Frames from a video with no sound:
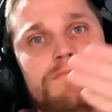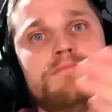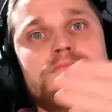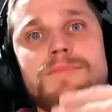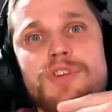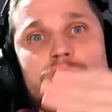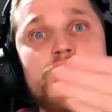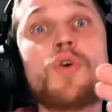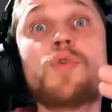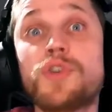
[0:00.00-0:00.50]

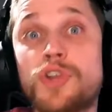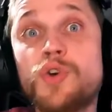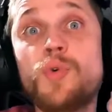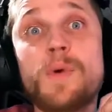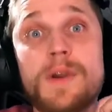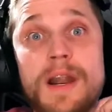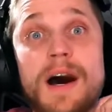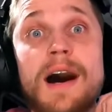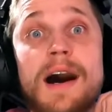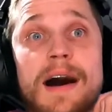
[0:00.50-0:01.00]
you know, you
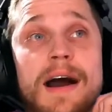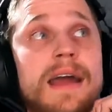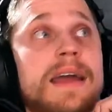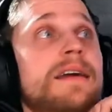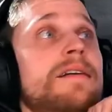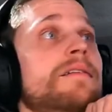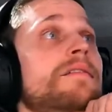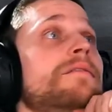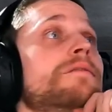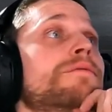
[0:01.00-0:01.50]
and
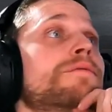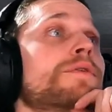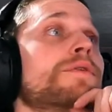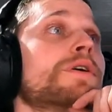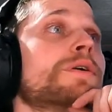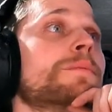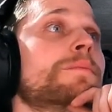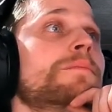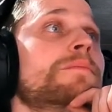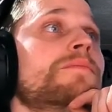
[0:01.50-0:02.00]
I
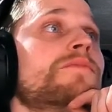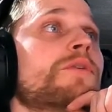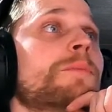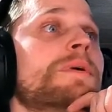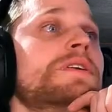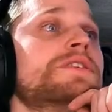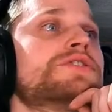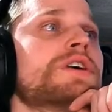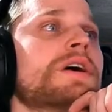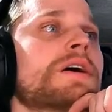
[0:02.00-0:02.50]
from
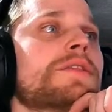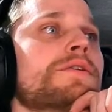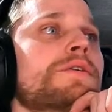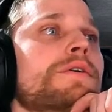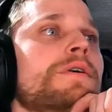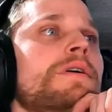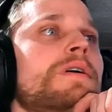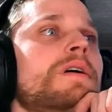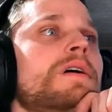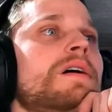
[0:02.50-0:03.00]
each
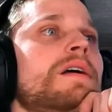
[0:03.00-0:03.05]
other.